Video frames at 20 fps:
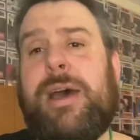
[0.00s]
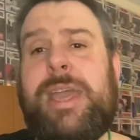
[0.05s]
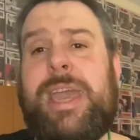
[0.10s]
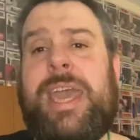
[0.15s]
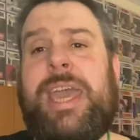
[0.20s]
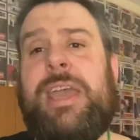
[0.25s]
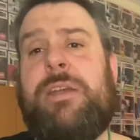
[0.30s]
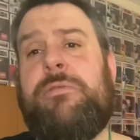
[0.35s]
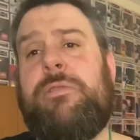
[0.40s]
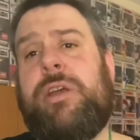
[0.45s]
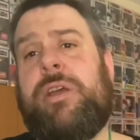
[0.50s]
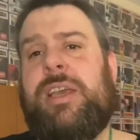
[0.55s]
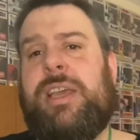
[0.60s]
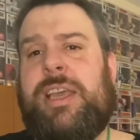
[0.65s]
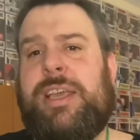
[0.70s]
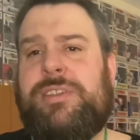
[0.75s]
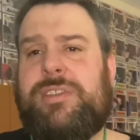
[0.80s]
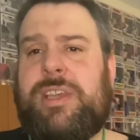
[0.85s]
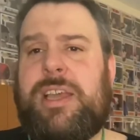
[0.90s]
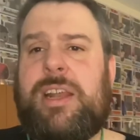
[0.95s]
era
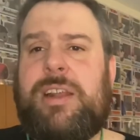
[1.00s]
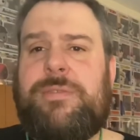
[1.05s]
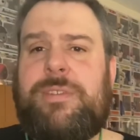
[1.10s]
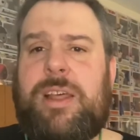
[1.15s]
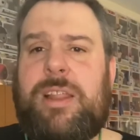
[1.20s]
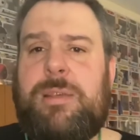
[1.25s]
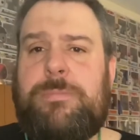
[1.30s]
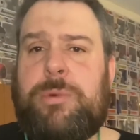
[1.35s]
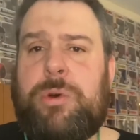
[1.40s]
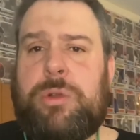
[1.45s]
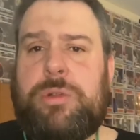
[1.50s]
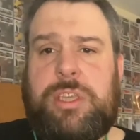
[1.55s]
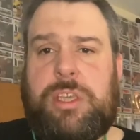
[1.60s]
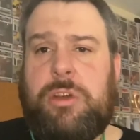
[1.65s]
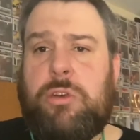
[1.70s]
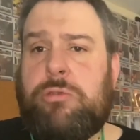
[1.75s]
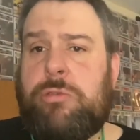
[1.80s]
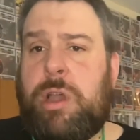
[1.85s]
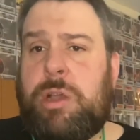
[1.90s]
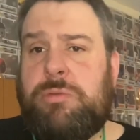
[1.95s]
is kind of like the more
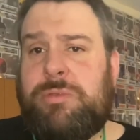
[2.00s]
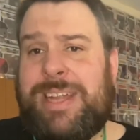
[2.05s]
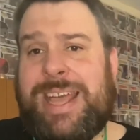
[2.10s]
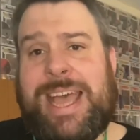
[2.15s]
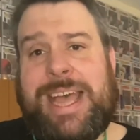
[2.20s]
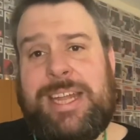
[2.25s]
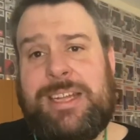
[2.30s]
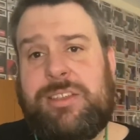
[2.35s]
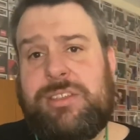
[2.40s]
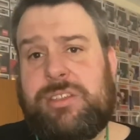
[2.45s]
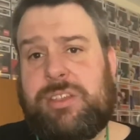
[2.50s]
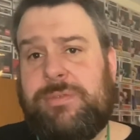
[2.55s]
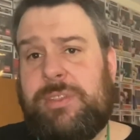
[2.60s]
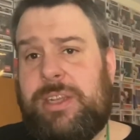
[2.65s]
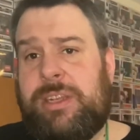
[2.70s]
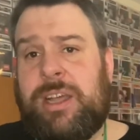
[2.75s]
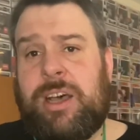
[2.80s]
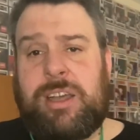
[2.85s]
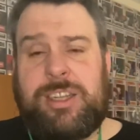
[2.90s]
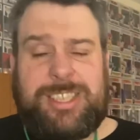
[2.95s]
Euro dance of the
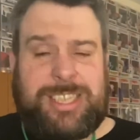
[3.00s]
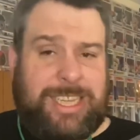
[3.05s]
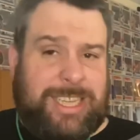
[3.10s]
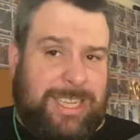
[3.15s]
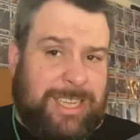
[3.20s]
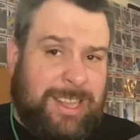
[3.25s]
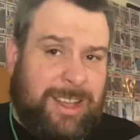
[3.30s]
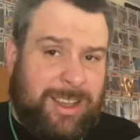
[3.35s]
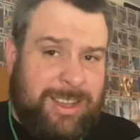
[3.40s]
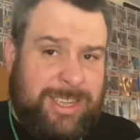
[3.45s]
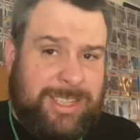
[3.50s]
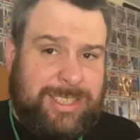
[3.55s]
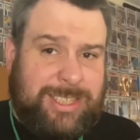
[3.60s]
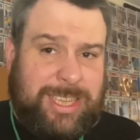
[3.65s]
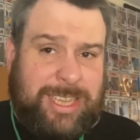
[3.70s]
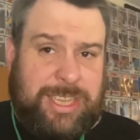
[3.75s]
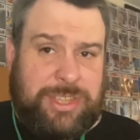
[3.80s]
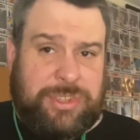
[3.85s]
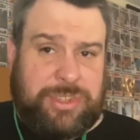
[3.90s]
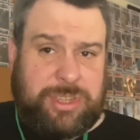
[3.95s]
nineteen
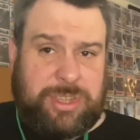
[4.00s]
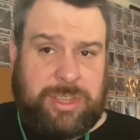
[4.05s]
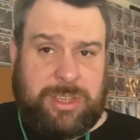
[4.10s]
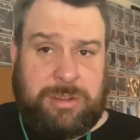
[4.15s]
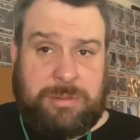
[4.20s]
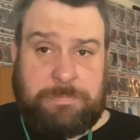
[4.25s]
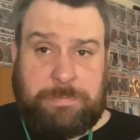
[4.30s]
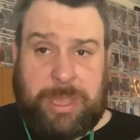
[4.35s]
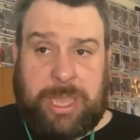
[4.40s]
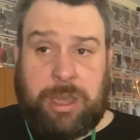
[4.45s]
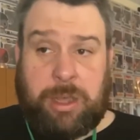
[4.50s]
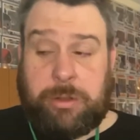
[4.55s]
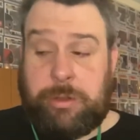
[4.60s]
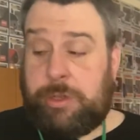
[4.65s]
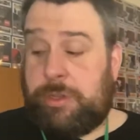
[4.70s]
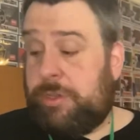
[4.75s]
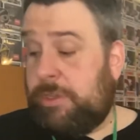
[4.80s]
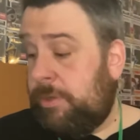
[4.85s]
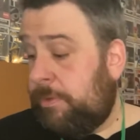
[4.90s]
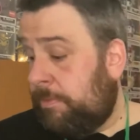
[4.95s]
nineties and
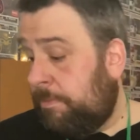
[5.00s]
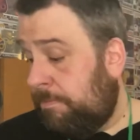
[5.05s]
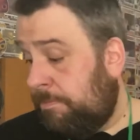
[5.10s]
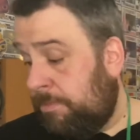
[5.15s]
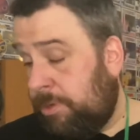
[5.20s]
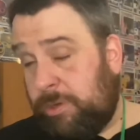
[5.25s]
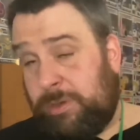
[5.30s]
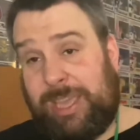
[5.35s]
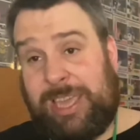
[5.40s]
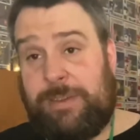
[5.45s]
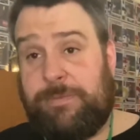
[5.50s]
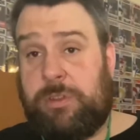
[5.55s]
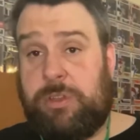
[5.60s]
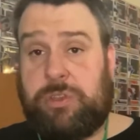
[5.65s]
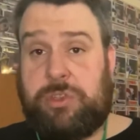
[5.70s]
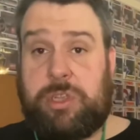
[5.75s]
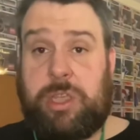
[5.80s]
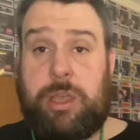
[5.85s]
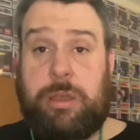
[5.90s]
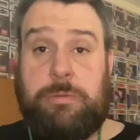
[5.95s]
beyond, or even
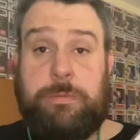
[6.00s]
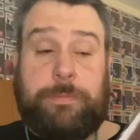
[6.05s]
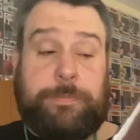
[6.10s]
so.